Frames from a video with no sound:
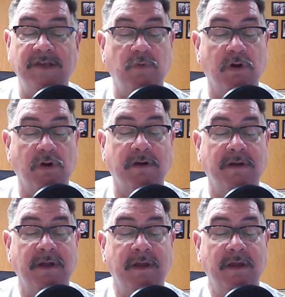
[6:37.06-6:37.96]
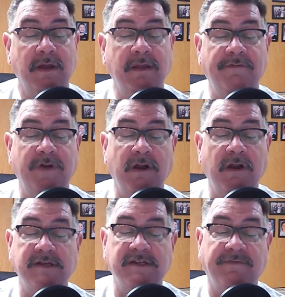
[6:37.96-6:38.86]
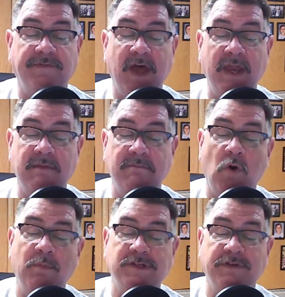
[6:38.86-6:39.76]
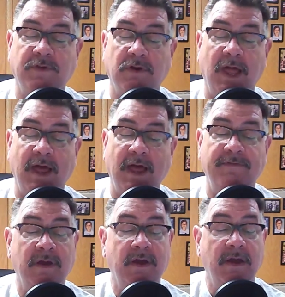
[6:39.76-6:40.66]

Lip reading: has worked in the various defining moments of your life